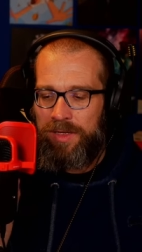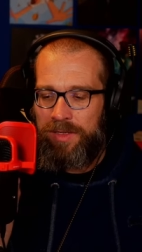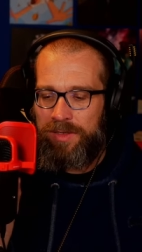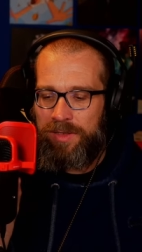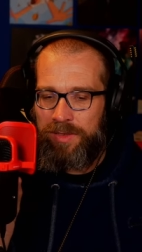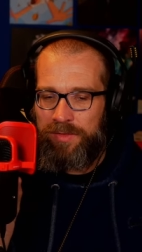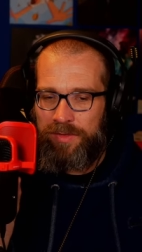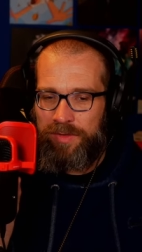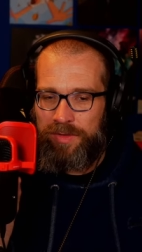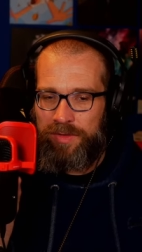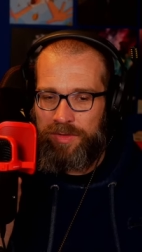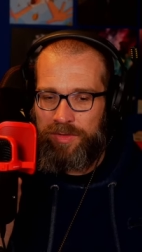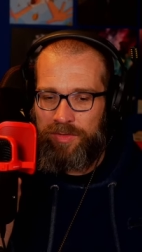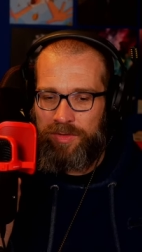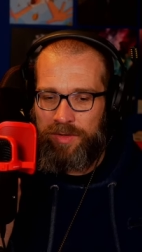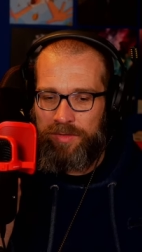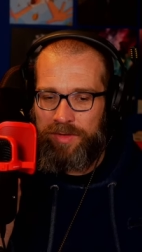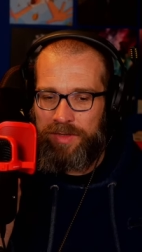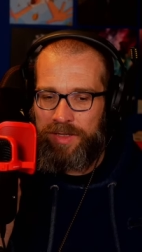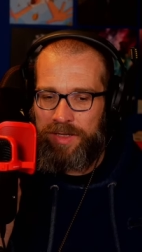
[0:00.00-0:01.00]
So if I just
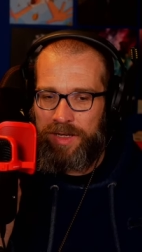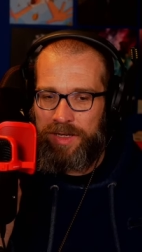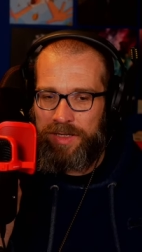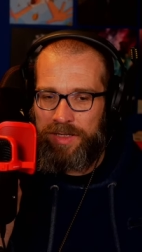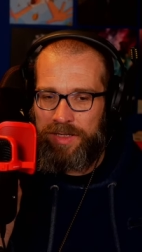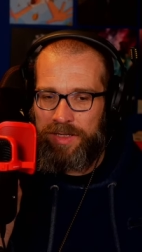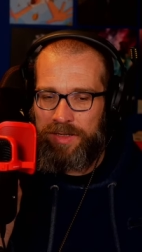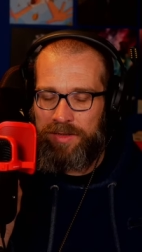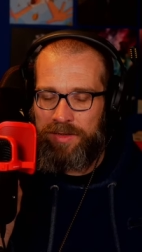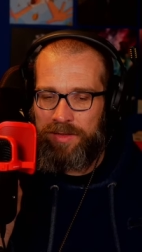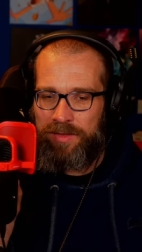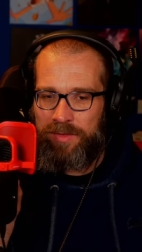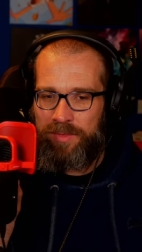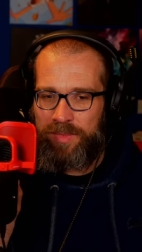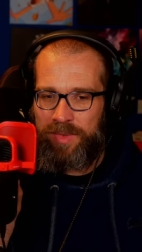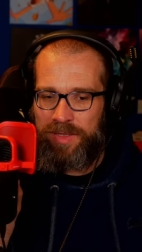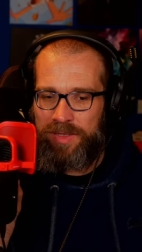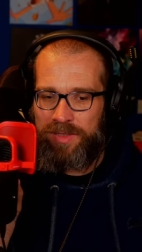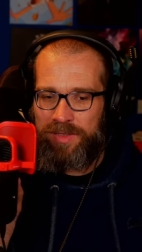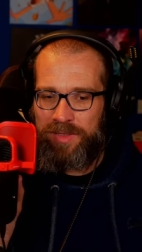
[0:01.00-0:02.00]
drop the gain down a little
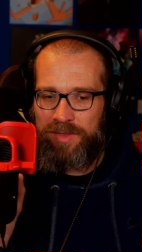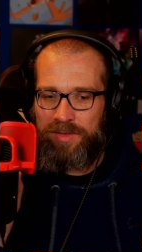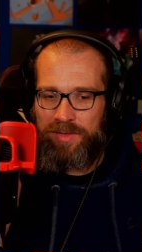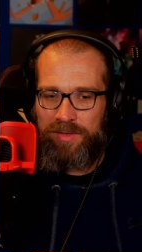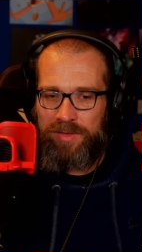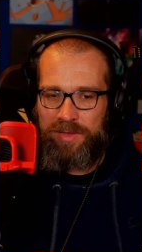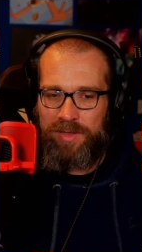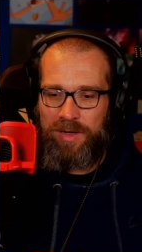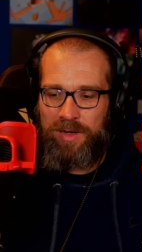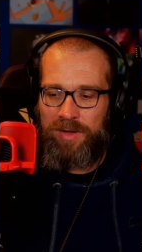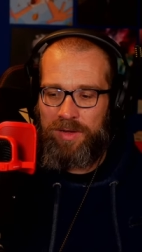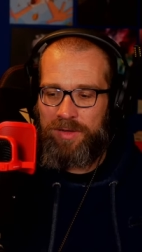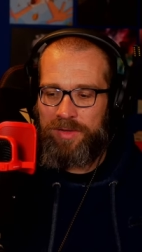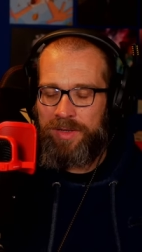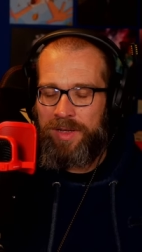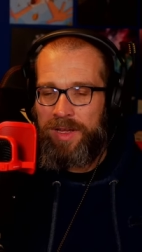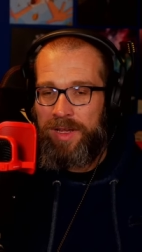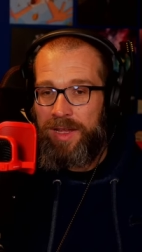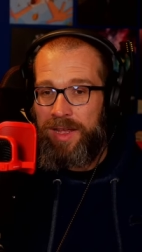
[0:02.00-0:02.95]
bit so you can't,